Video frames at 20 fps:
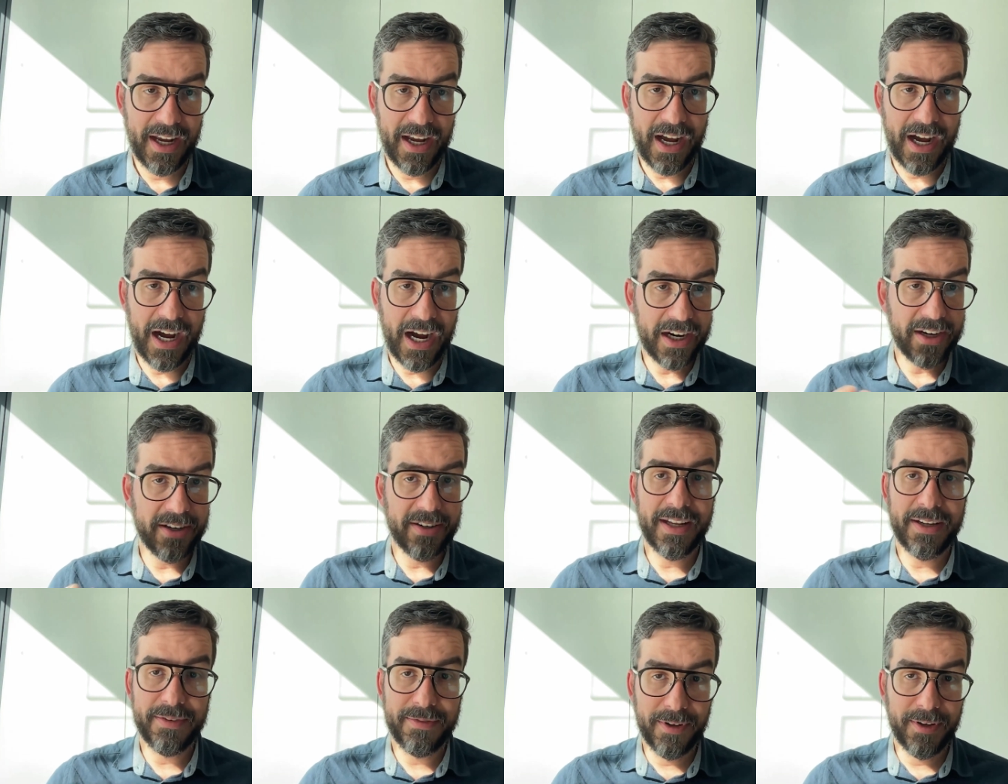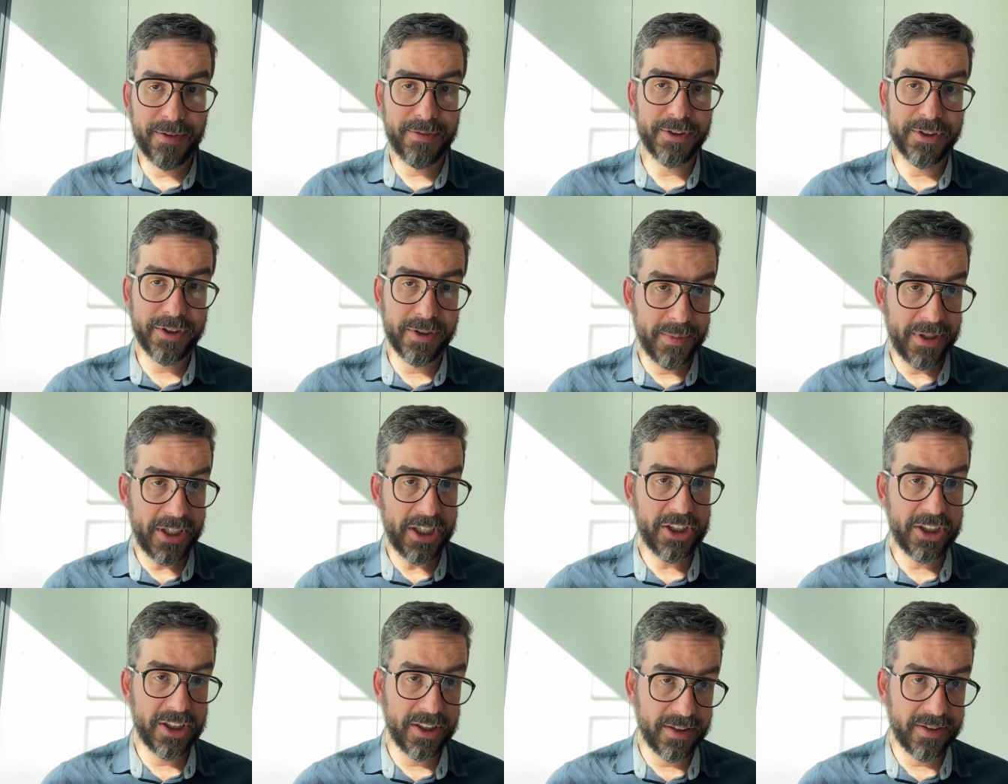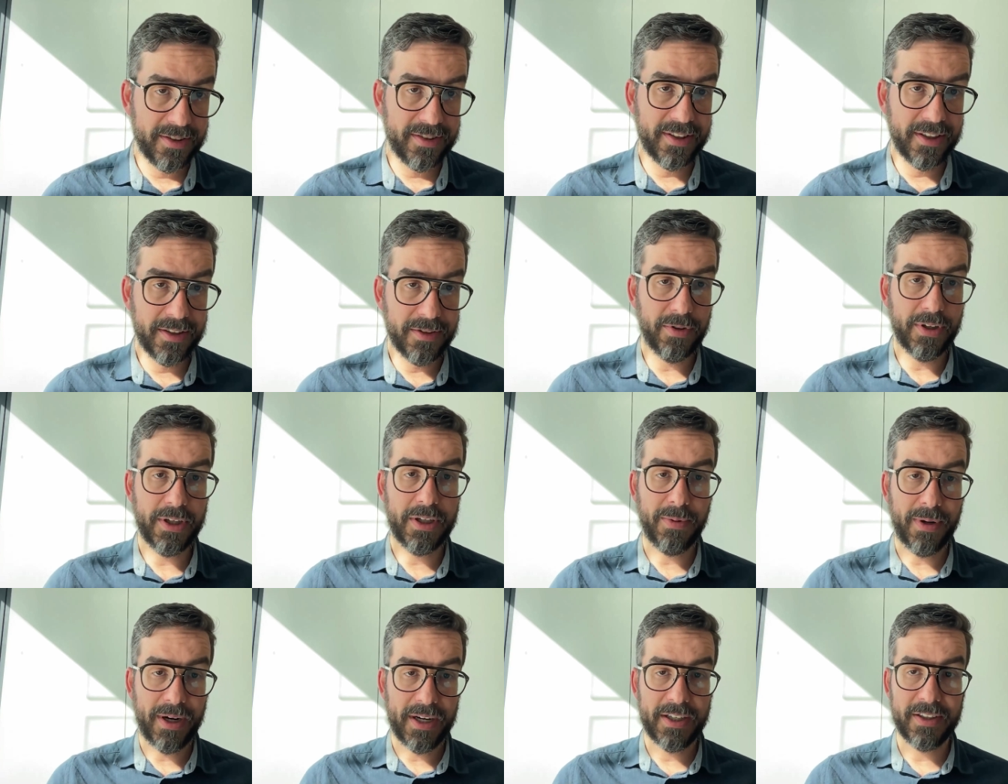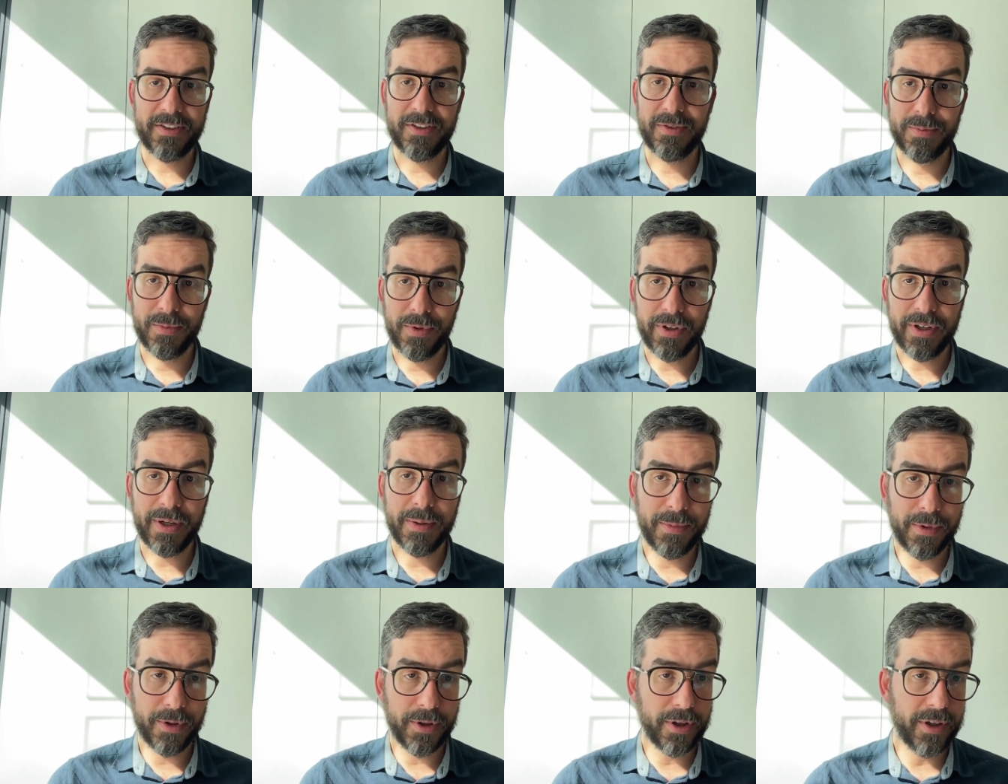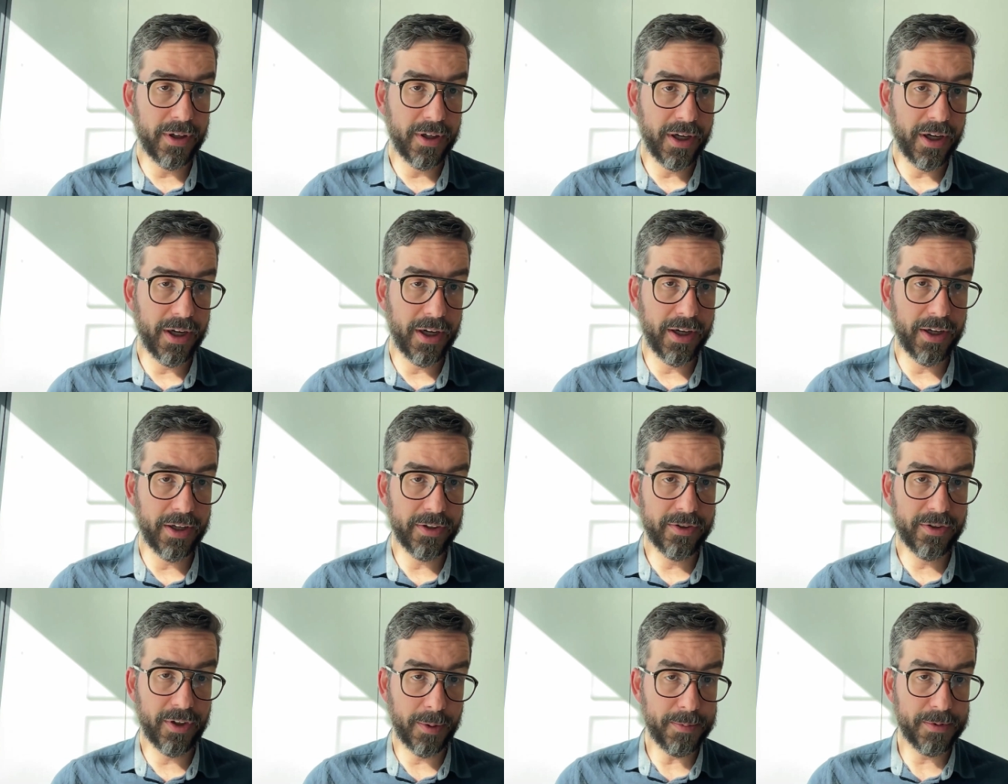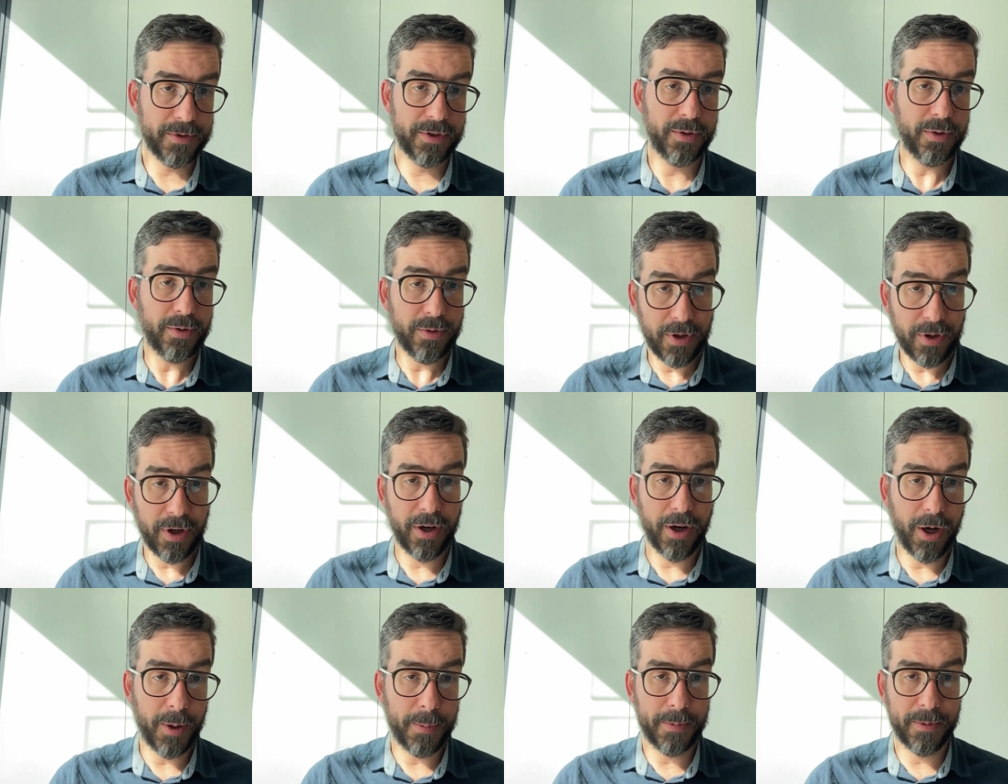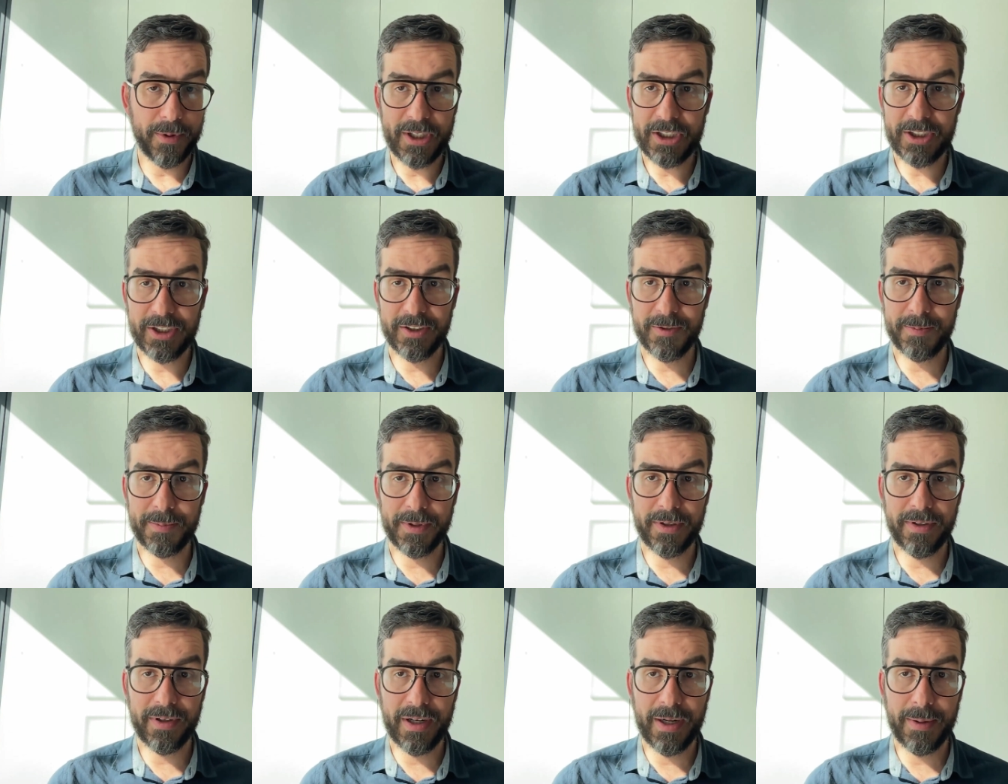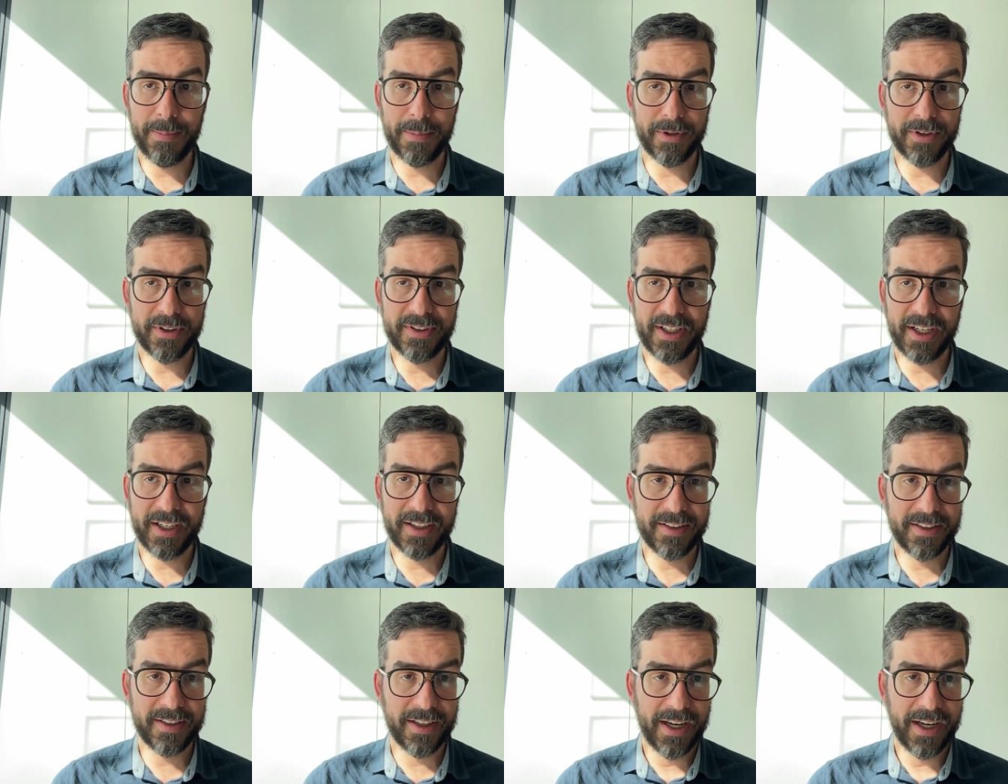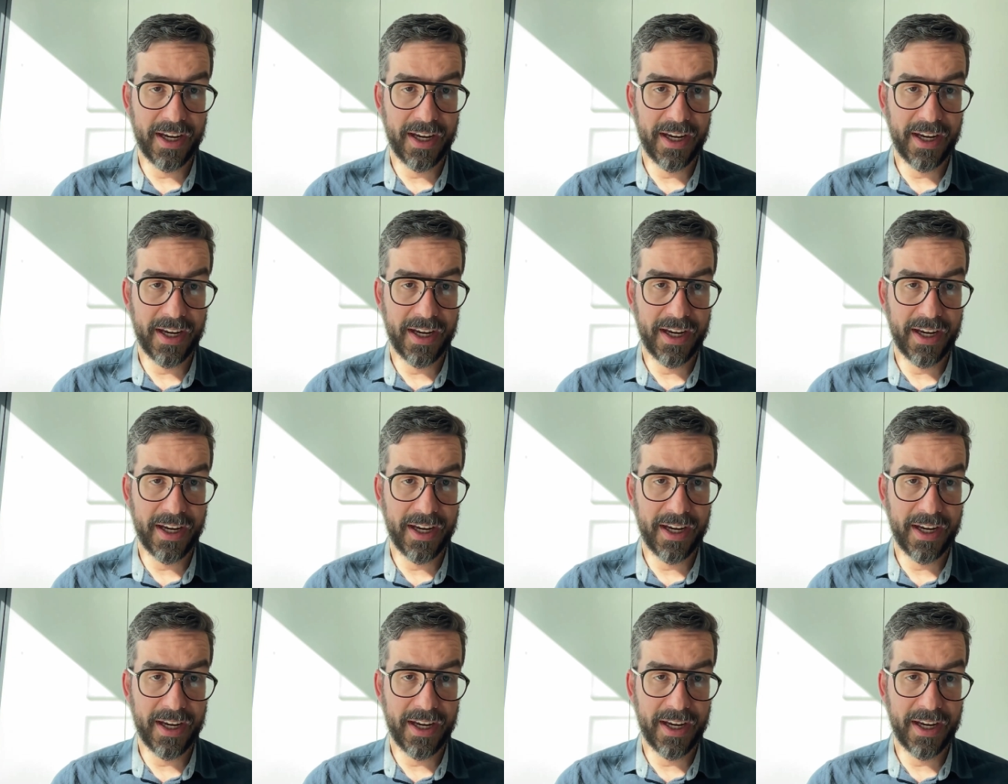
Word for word: higher level of automation still requires more and more uh, tops, so uh, operations per uh, per second.